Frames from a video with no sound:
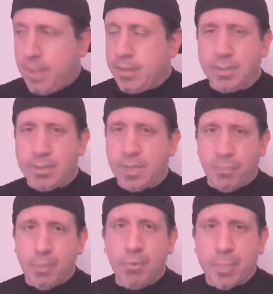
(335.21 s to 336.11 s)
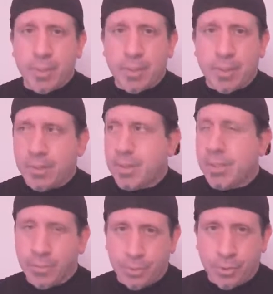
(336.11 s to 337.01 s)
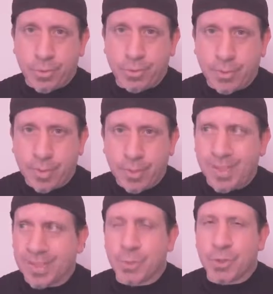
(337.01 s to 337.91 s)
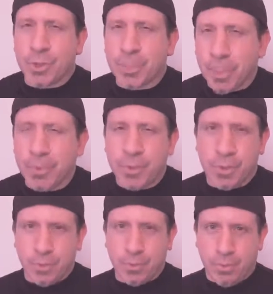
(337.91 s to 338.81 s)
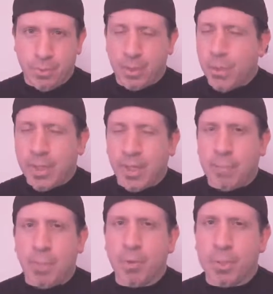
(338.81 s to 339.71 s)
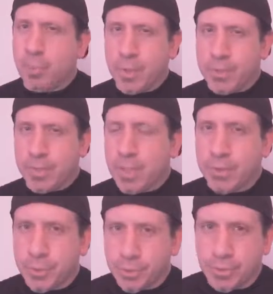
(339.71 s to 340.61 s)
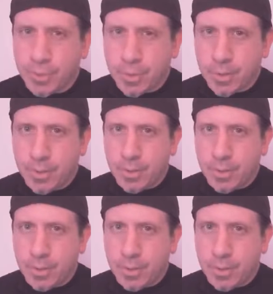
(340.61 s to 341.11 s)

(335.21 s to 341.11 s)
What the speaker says: It doesn't take a movement to tell the truth. That's what you're supposed to do. You don't get any bonus points for telling the truth.